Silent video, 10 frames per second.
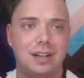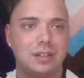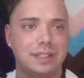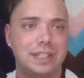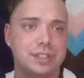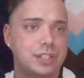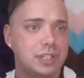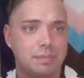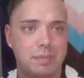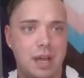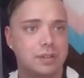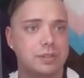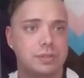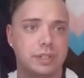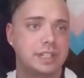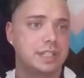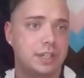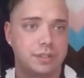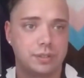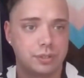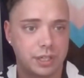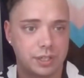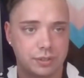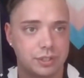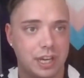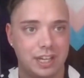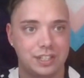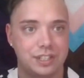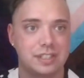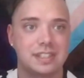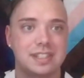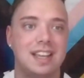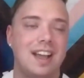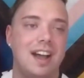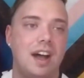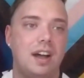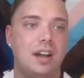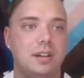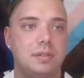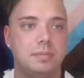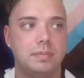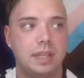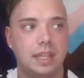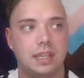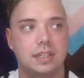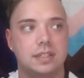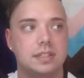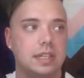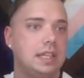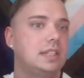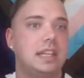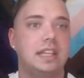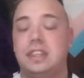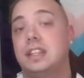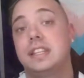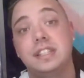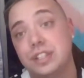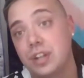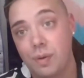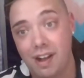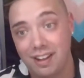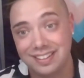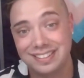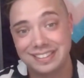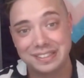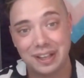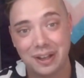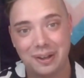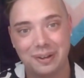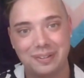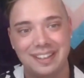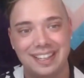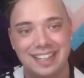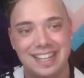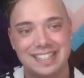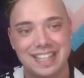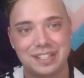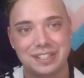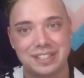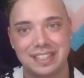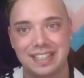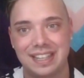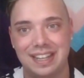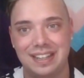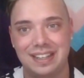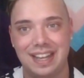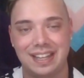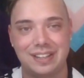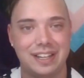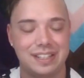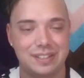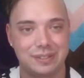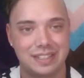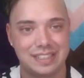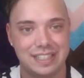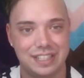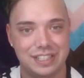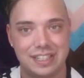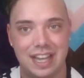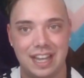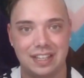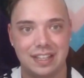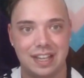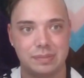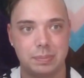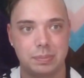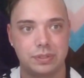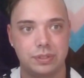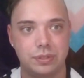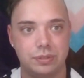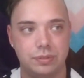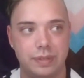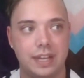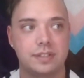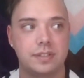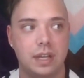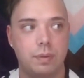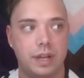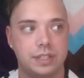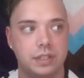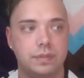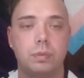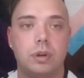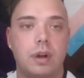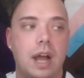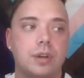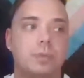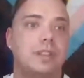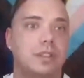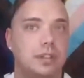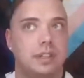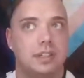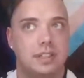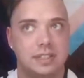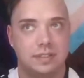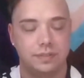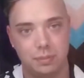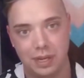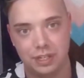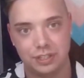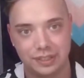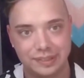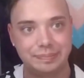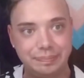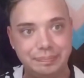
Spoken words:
leadership models, organizational structural changes, and the list can go on. So essentially, I created an organization that allows people to answer that question of, well, how do we learn this information?